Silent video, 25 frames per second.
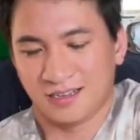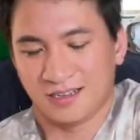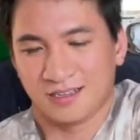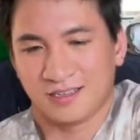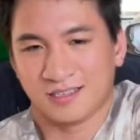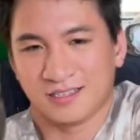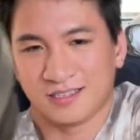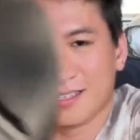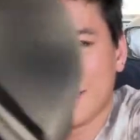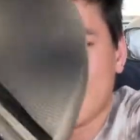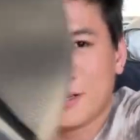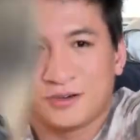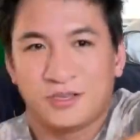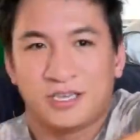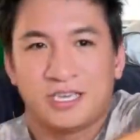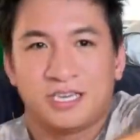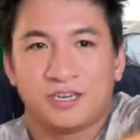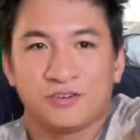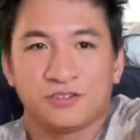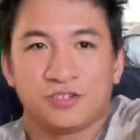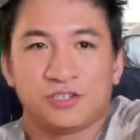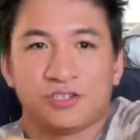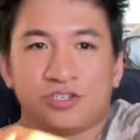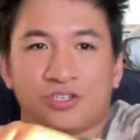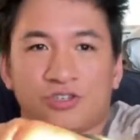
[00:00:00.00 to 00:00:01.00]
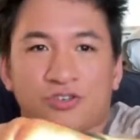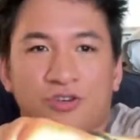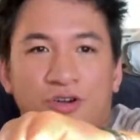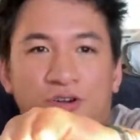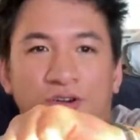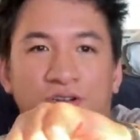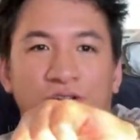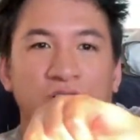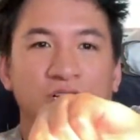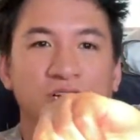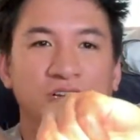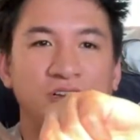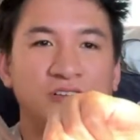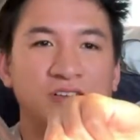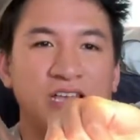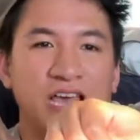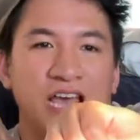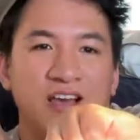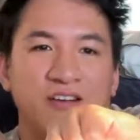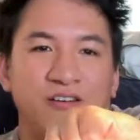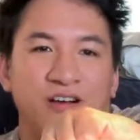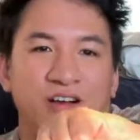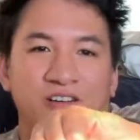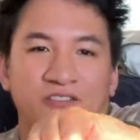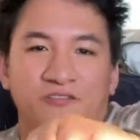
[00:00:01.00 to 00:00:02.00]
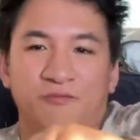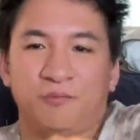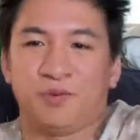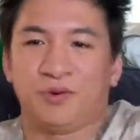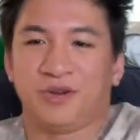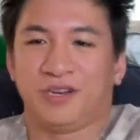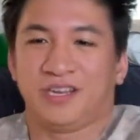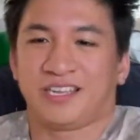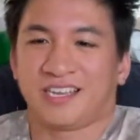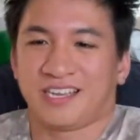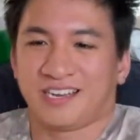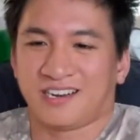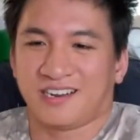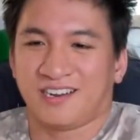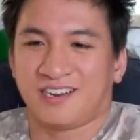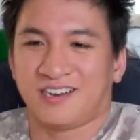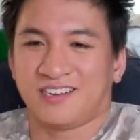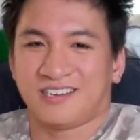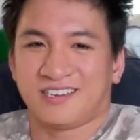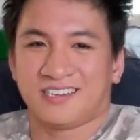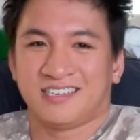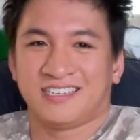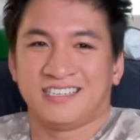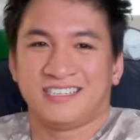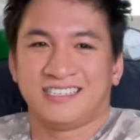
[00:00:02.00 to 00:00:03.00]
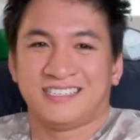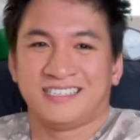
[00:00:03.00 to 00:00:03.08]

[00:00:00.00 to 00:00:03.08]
So here's a struggle of putting it on.